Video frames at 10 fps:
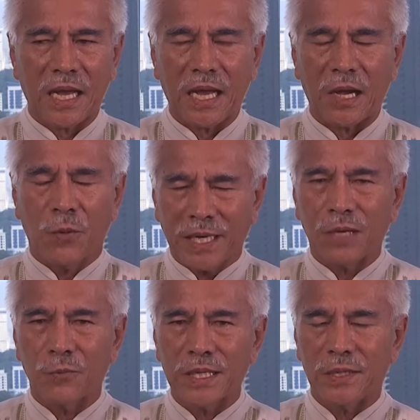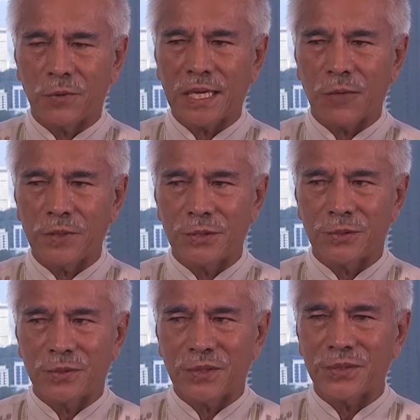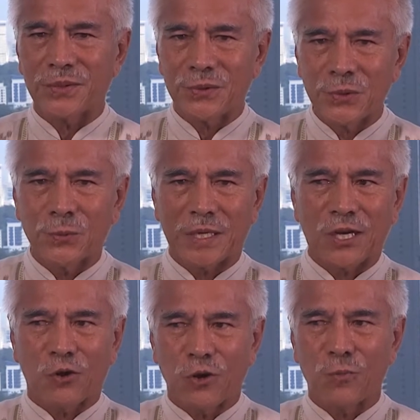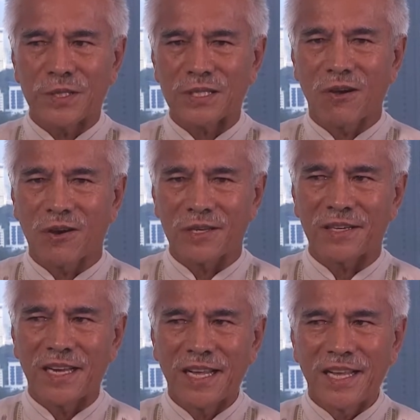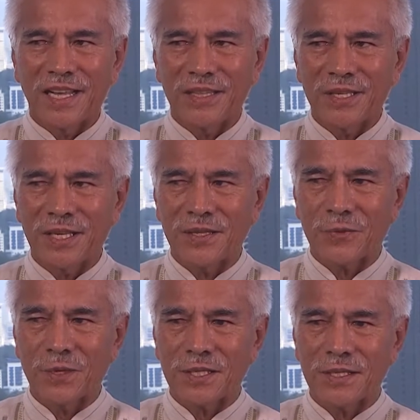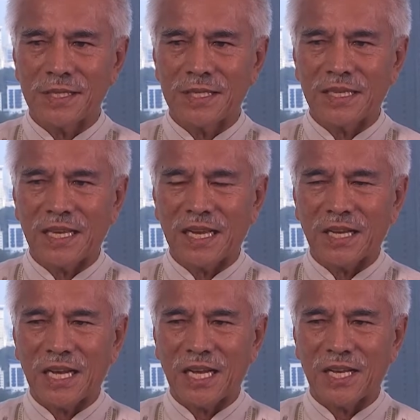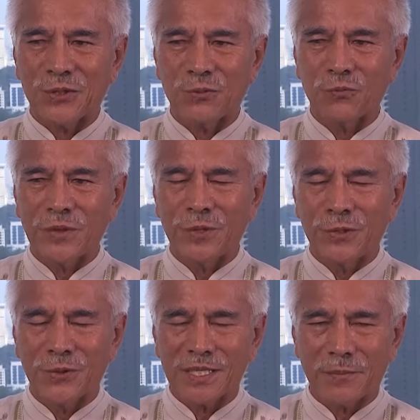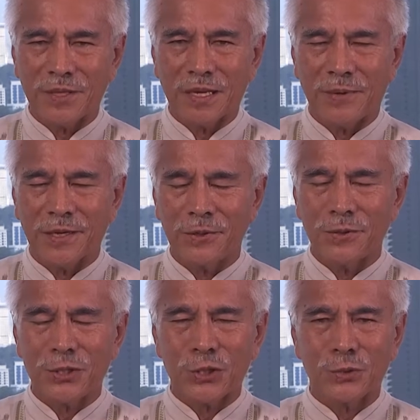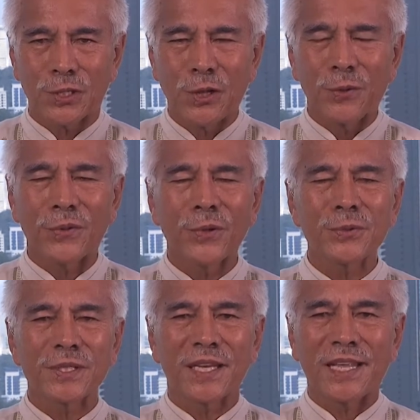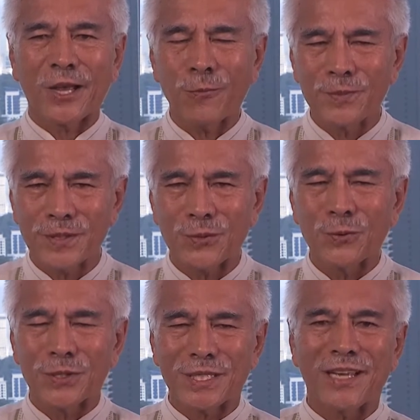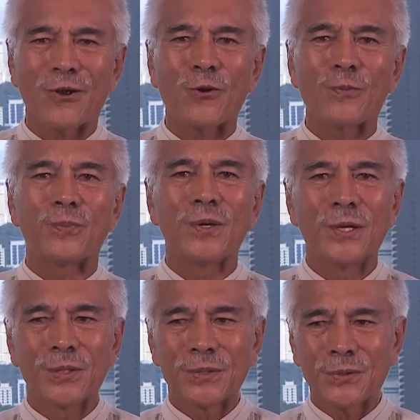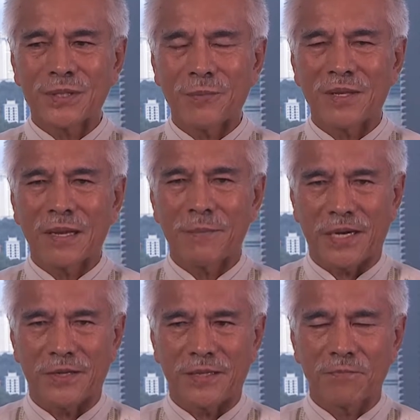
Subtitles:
what are we going to do when our home is gone? And the question is, should we be doing something about it, or should those that helped us lose that home do something about it?